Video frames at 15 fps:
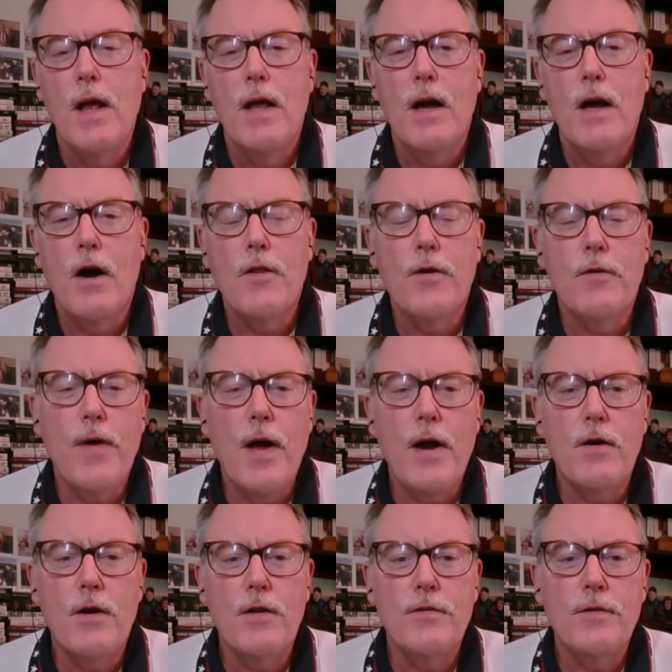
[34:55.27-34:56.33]
Are there
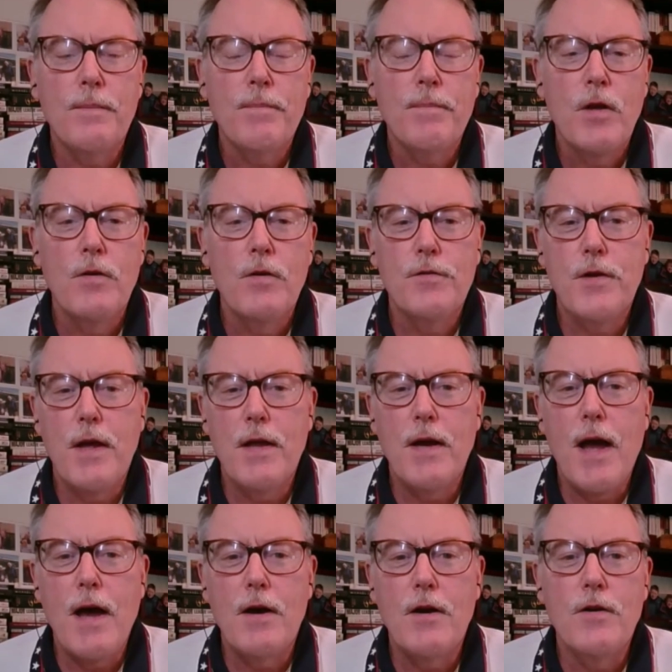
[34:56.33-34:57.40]
veterans who stand
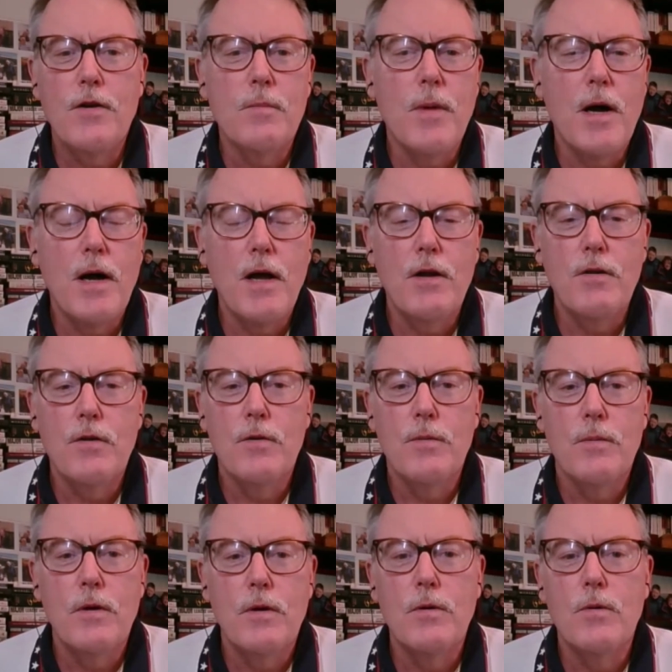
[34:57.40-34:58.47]
out in your mind who,
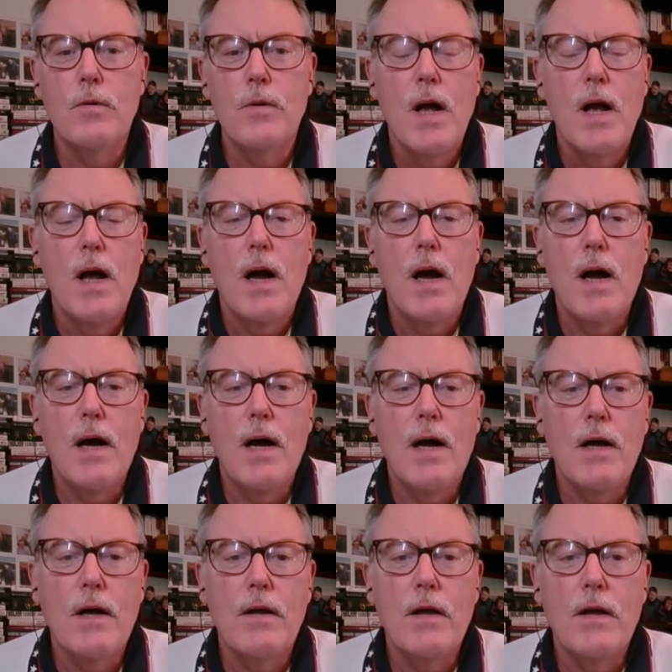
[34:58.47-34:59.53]
who
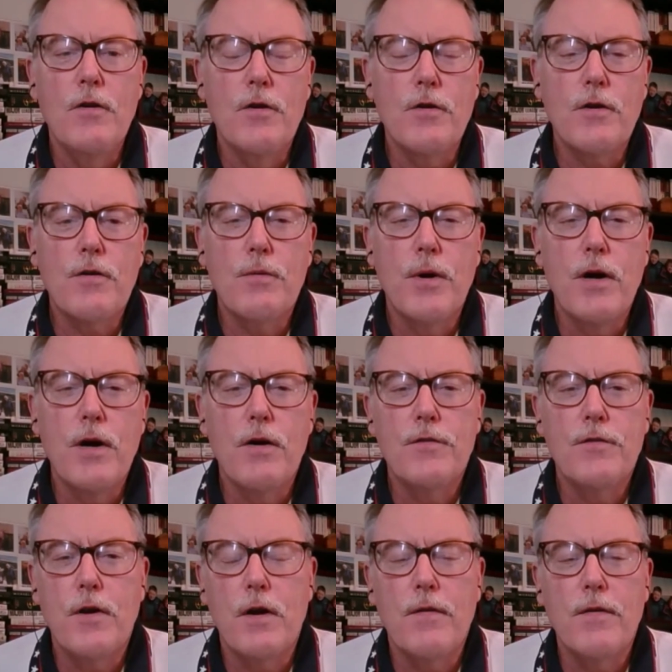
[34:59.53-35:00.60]
uh, in your career of
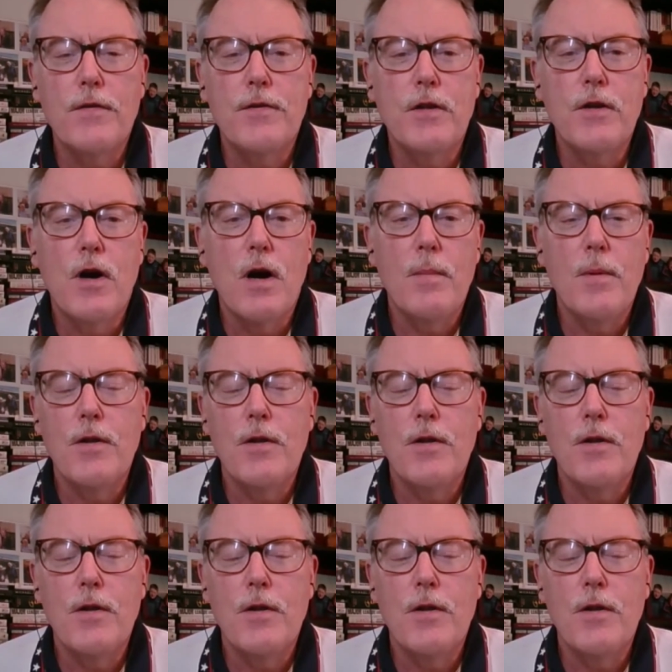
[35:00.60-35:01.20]
service in the Army,